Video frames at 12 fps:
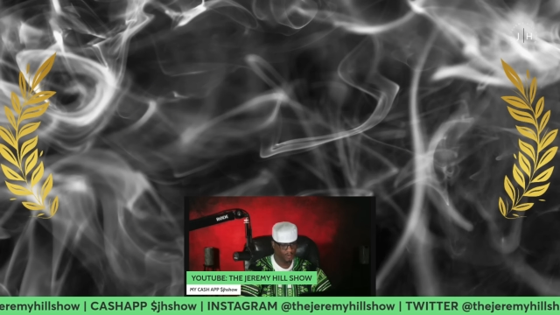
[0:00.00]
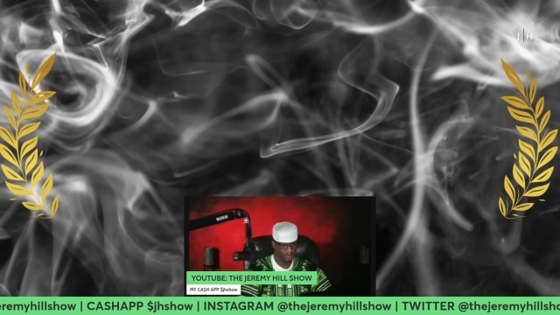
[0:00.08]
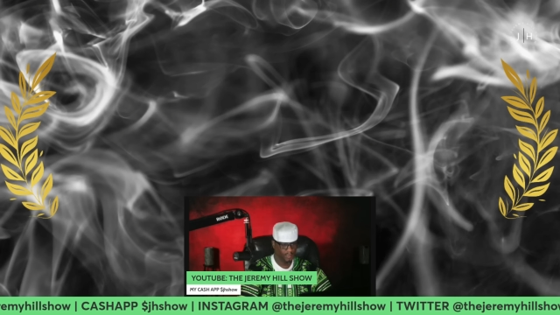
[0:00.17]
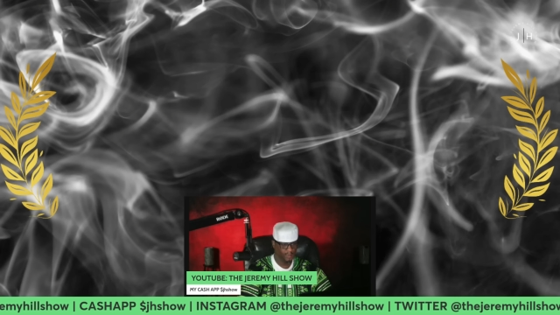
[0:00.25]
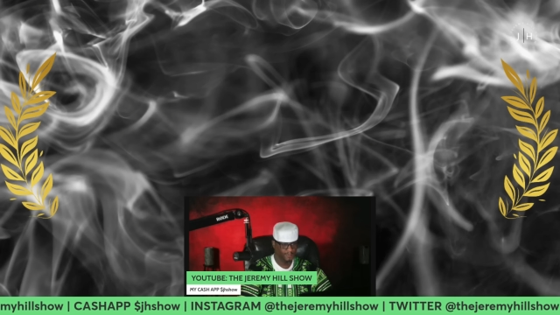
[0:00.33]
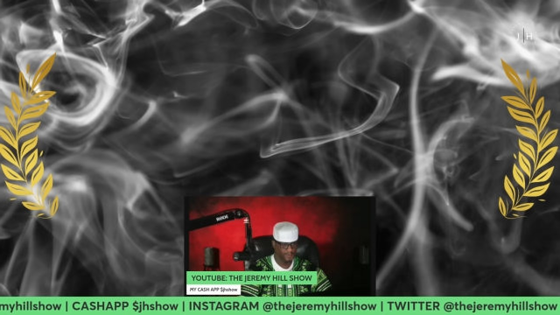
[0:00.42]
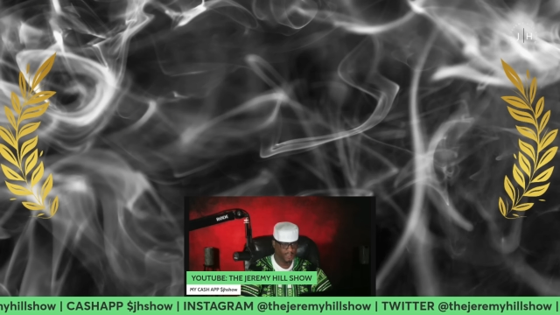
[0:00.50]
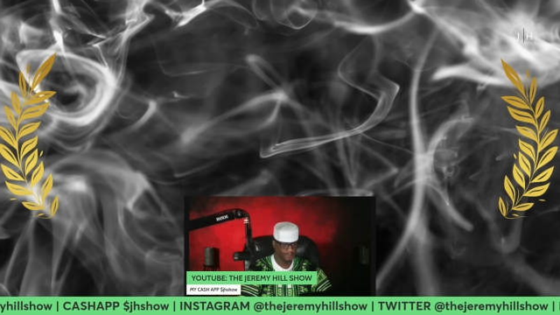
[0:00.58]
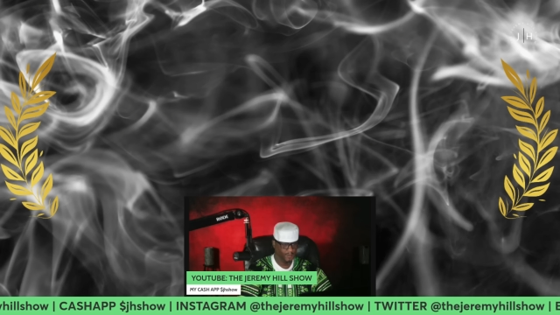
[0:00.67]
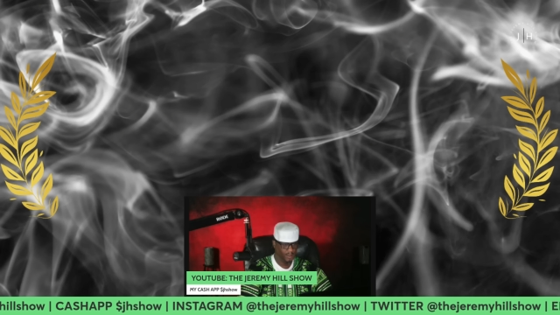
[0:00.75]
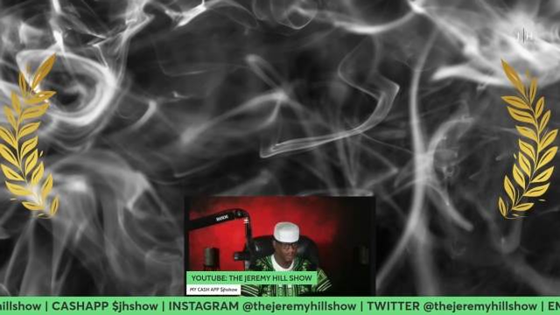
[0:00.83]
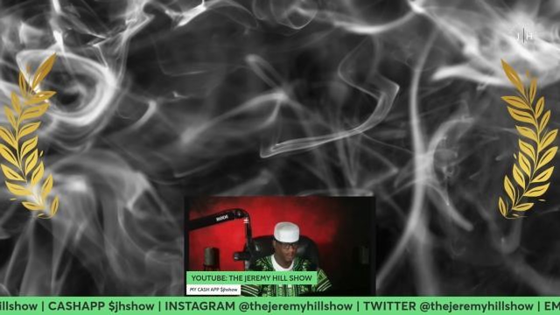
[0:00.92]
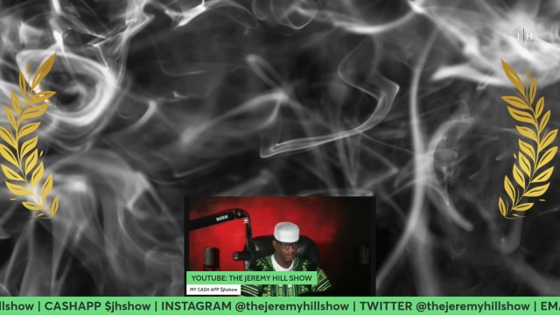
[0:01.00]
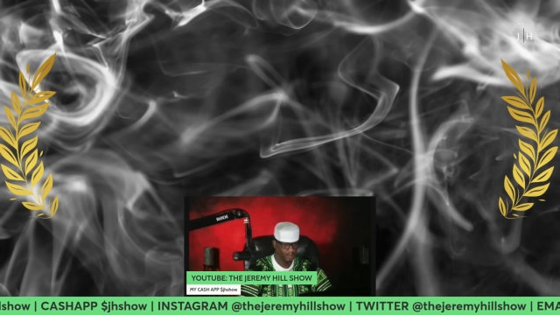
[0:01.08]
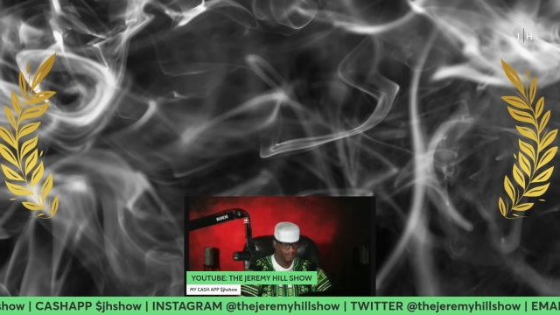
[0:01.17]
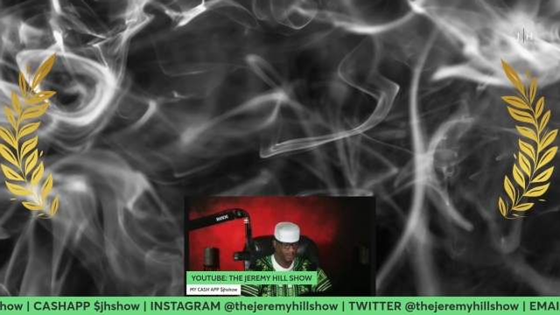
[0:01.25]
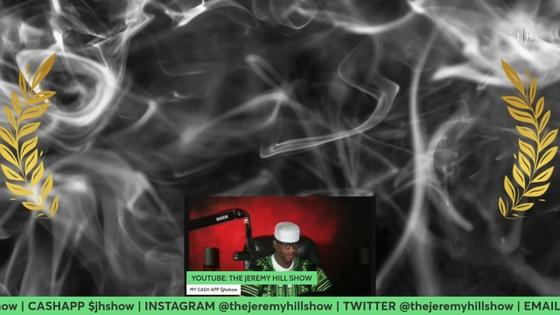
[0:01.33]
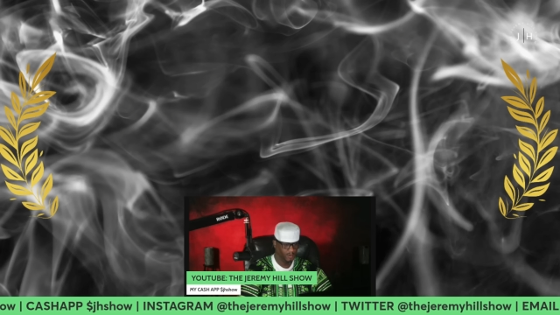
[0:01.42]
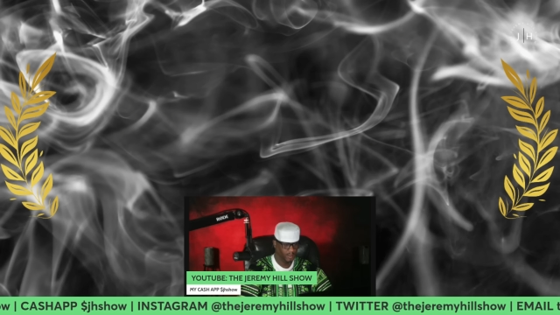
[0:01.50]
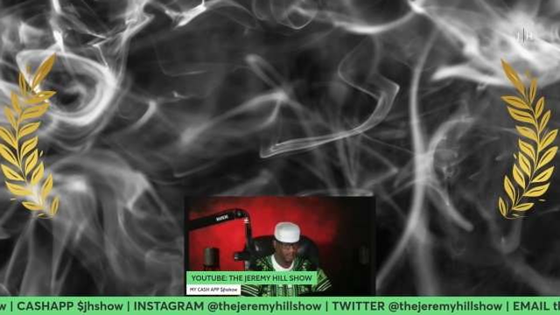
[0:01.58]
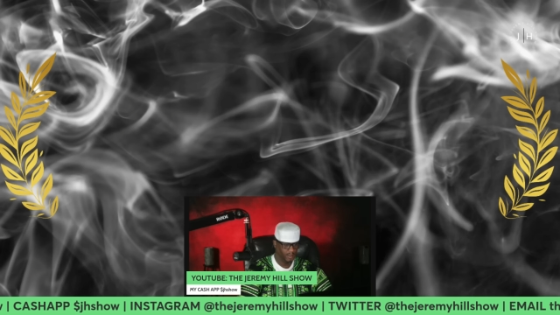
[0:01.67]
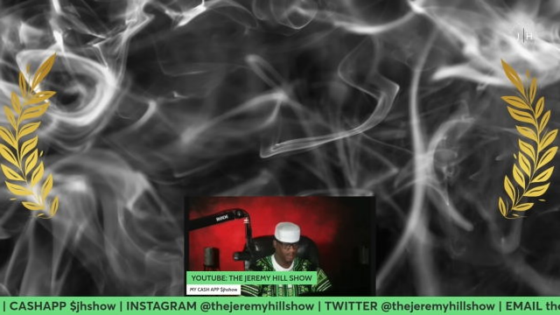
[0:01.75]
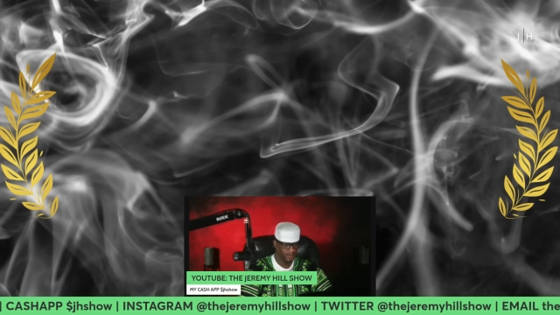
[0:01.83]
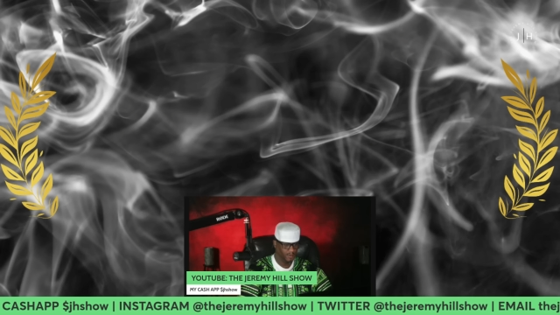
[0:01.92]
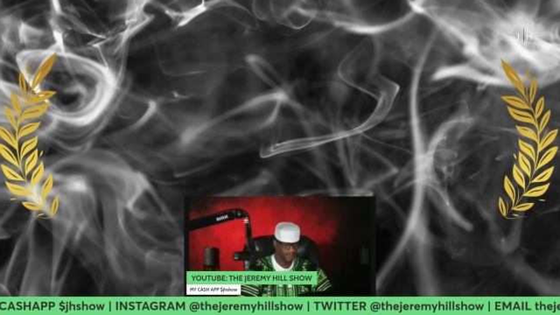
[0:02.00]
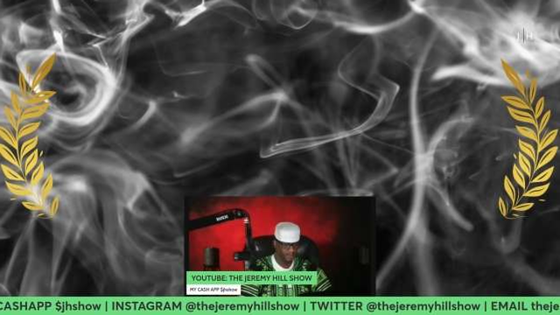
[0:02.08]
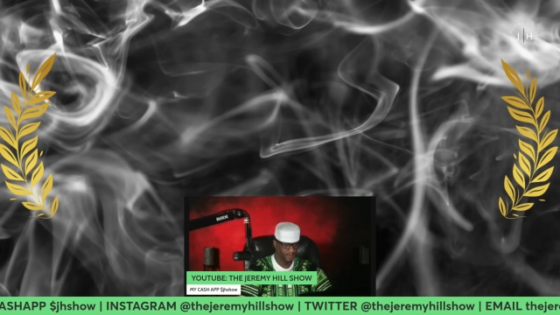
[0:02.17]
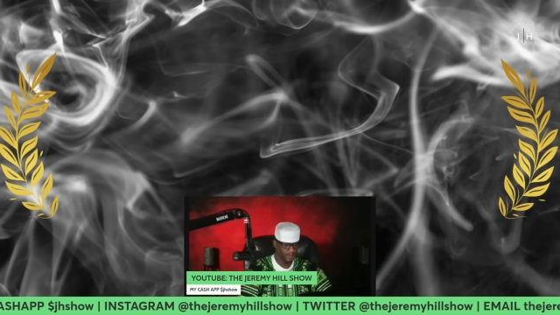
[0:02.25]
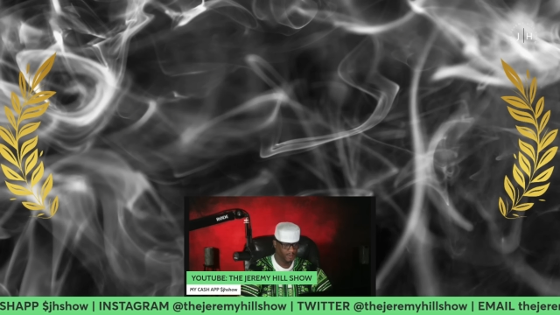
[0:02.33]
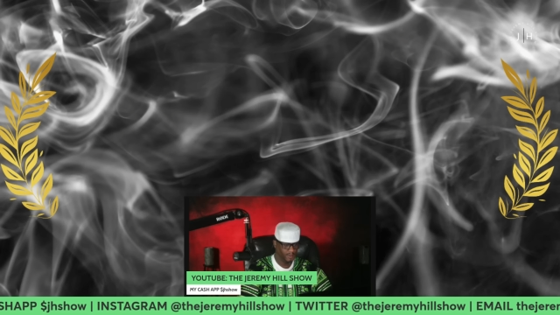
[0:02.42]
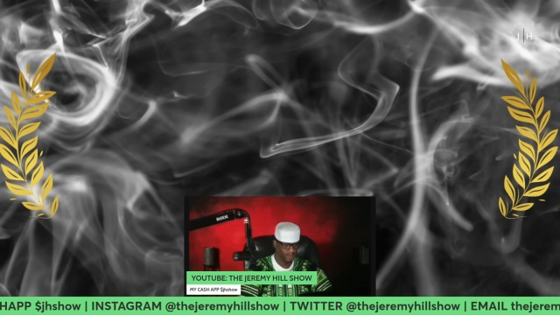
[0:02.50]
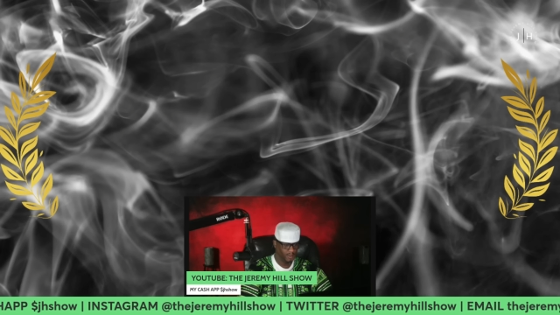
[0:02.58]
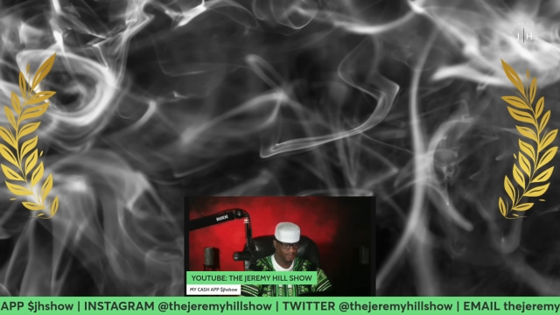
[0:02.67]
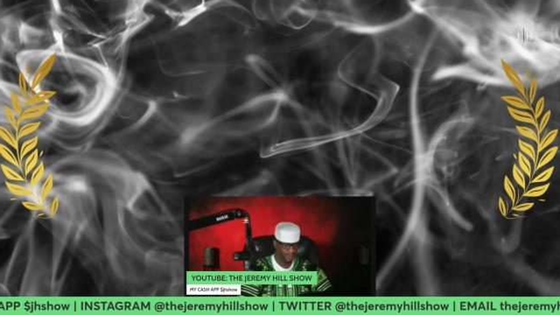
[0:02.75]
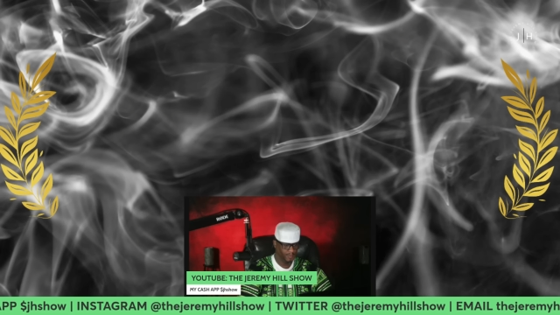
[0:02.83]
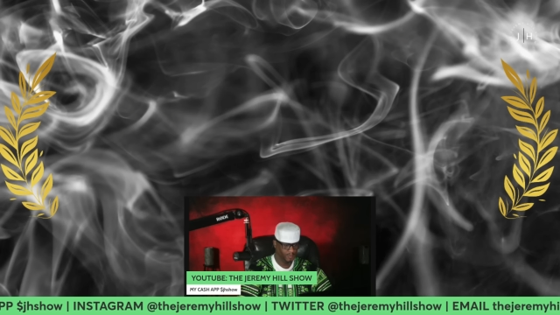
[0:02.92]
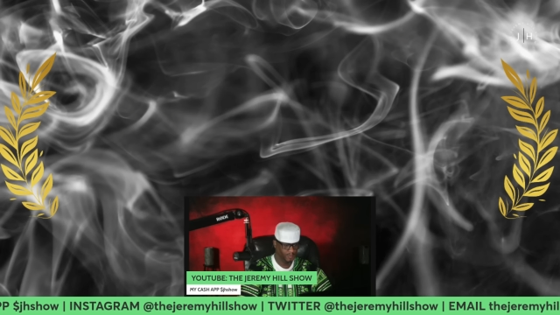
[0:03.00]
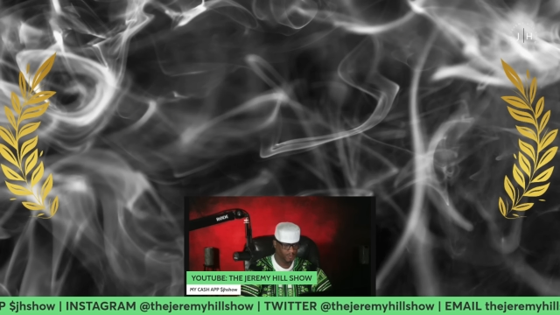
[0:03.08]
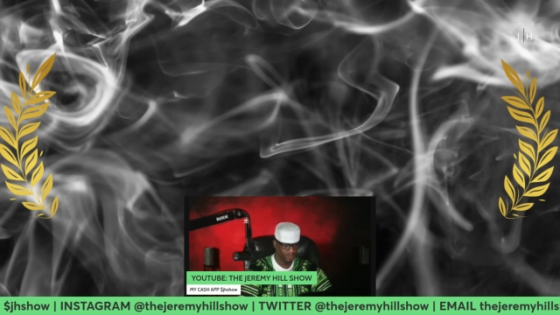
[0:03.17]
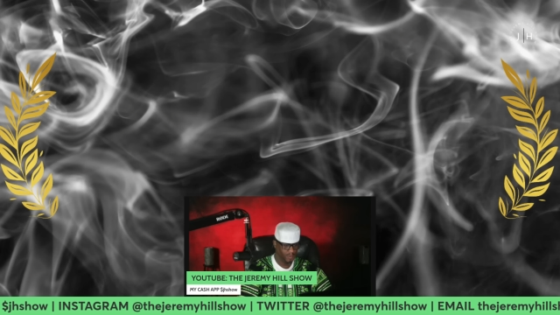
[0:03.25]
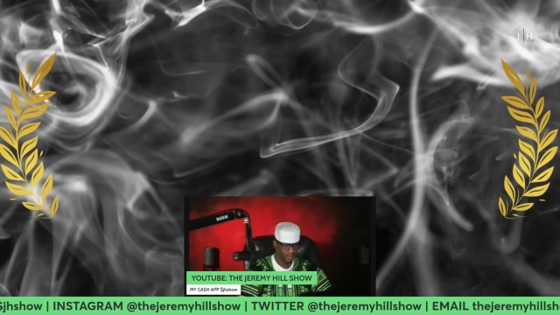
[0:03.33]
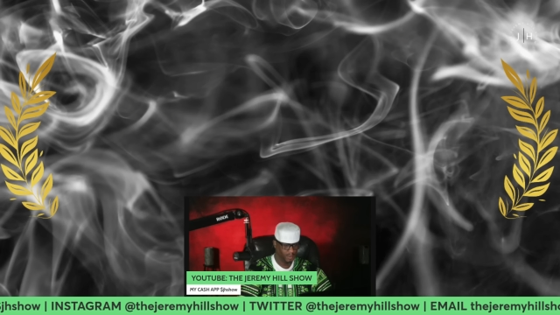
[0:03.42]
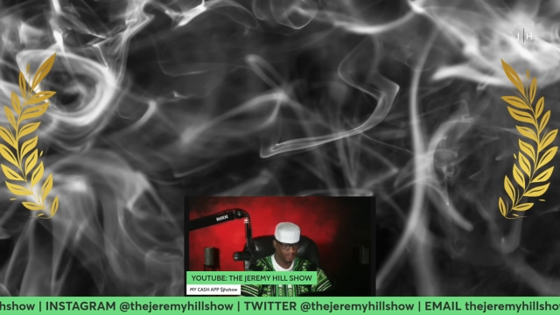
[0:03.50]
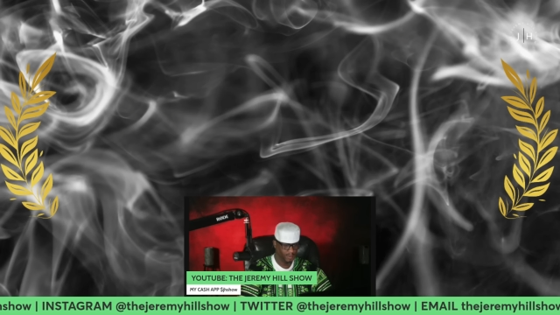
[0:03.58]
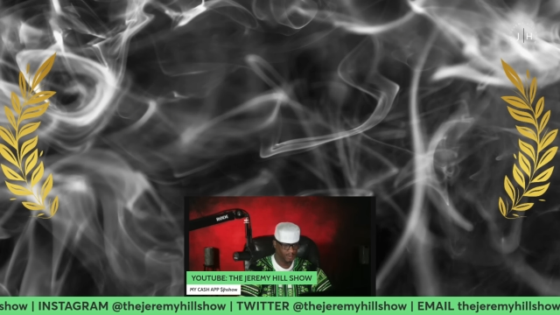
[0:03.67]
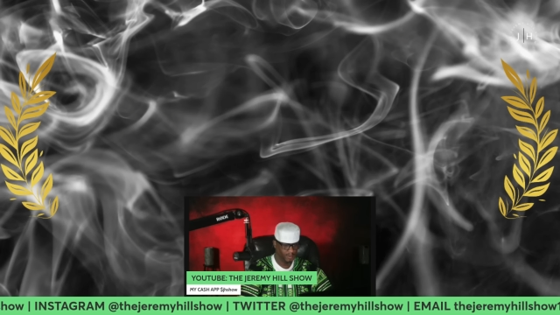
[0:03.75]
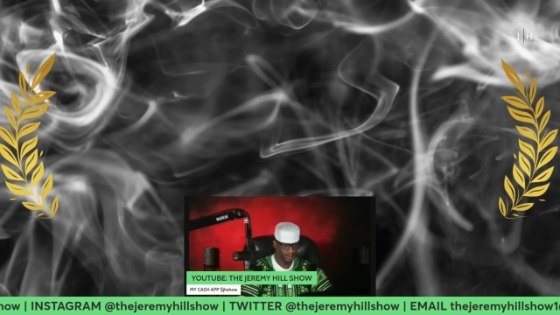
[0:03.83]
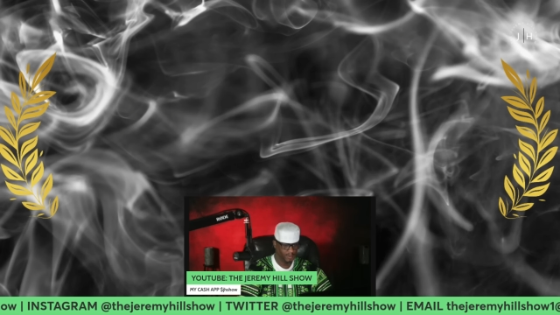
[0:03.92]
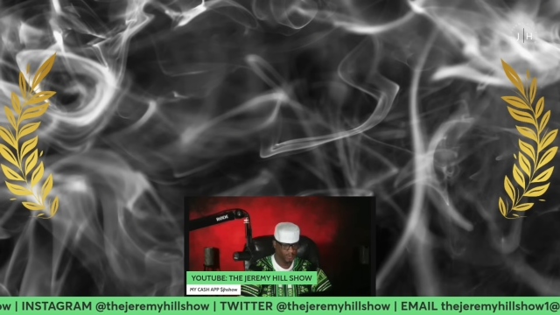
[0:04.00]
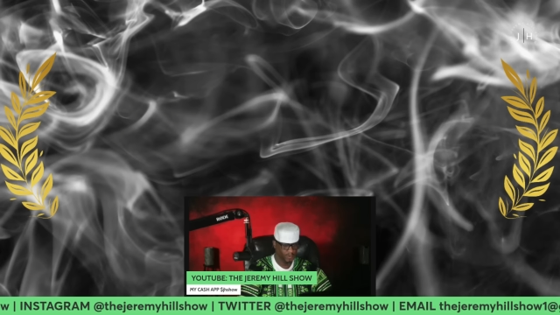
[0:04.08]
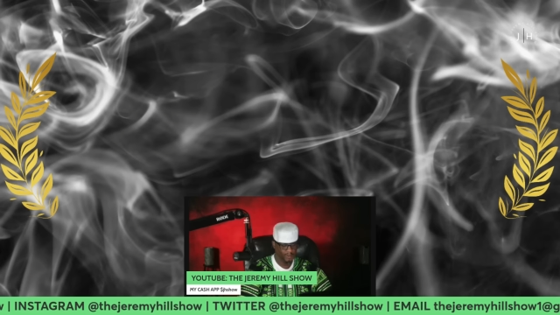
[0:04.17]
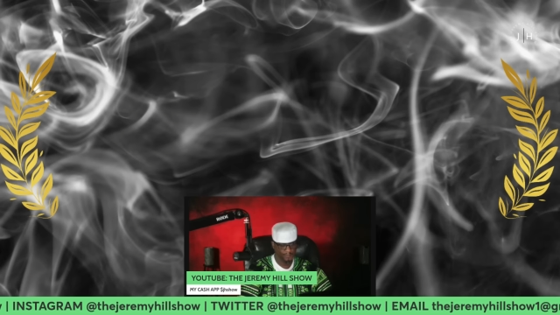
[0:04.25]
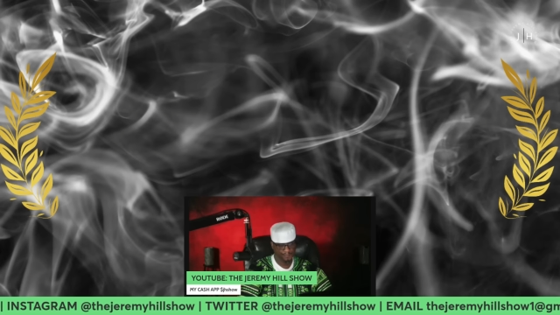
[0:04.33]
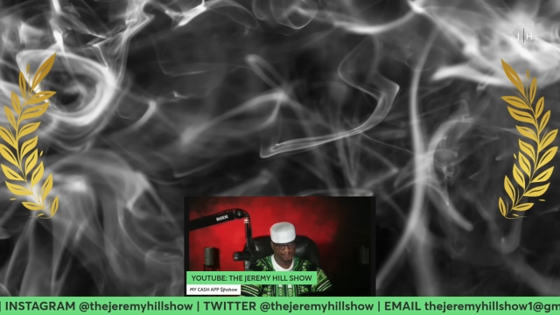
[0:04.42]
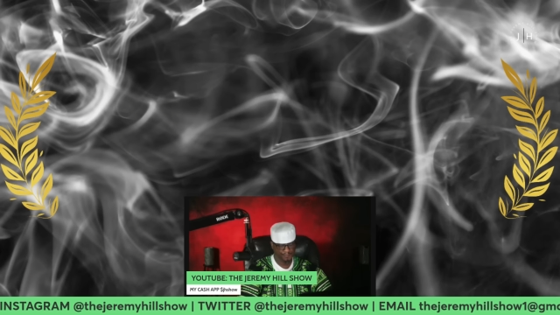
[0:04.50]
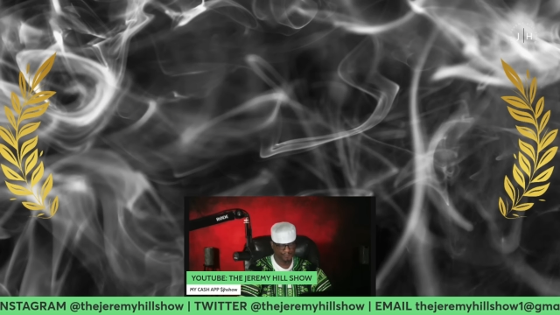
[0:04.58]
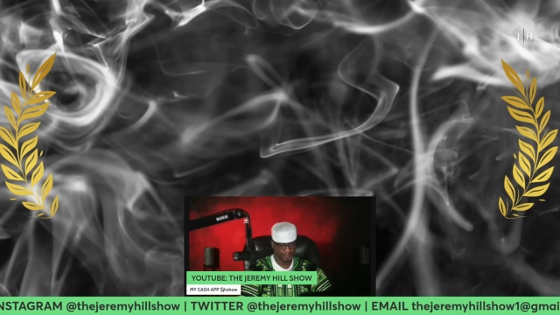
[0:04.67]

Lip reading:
(no speaker visible)